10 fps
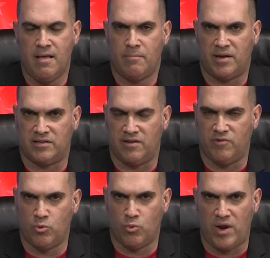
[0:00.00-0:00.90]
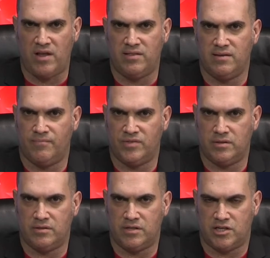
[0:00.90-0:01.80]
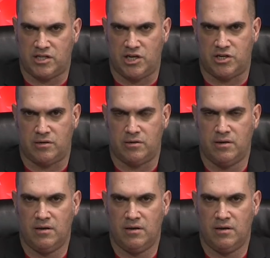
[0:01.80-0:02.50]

because if you read the decision